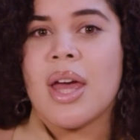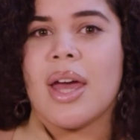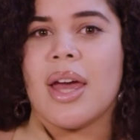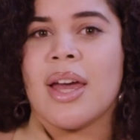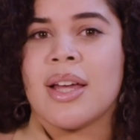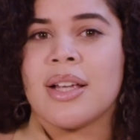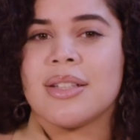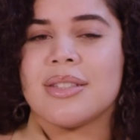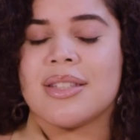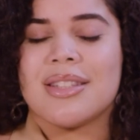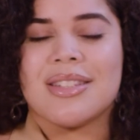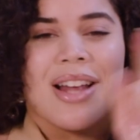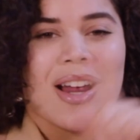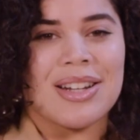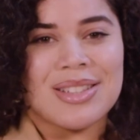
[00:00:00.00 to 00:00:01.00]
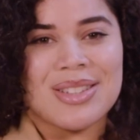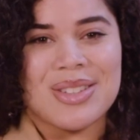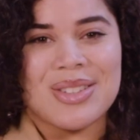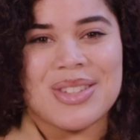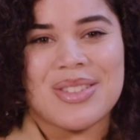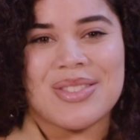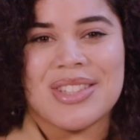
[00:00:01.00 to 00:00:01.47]
it's not
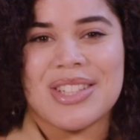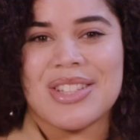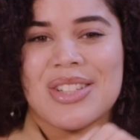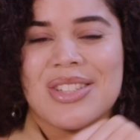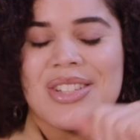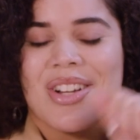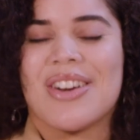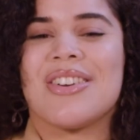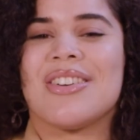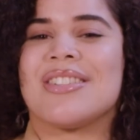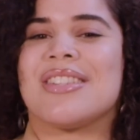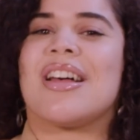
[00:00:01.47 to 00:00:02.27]
exclusive to just girls.